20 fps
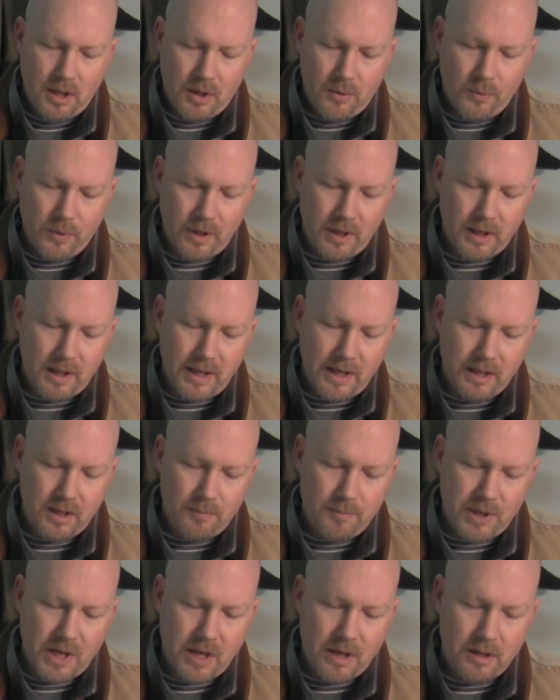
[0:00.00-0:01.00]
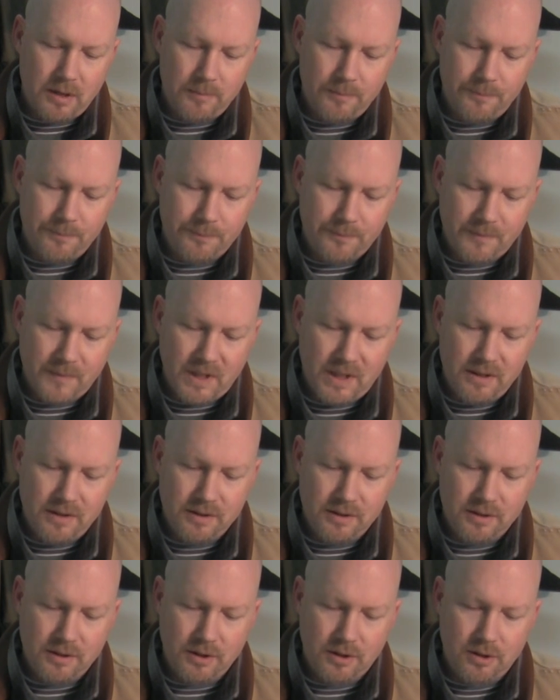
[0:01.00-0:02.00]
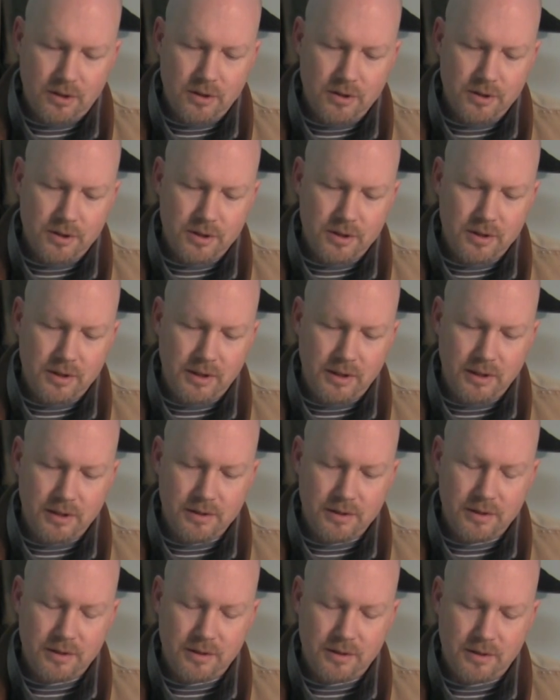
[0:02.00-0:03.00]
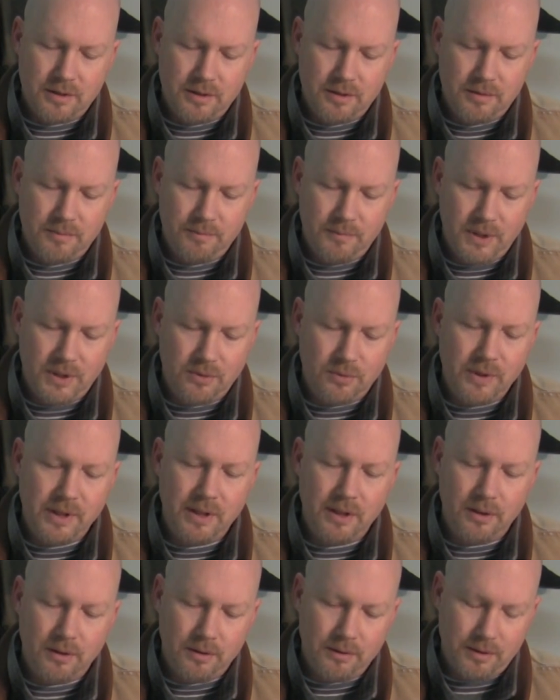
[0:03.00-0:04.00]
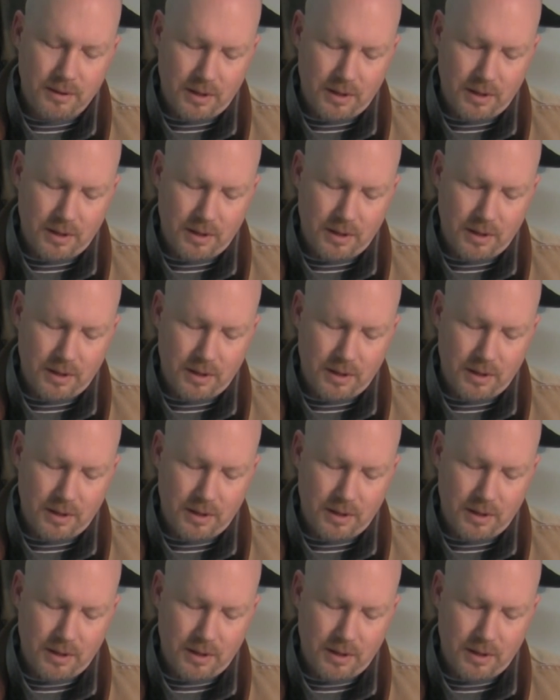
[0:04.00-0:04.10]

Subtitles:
What I like about them is it's a cushion between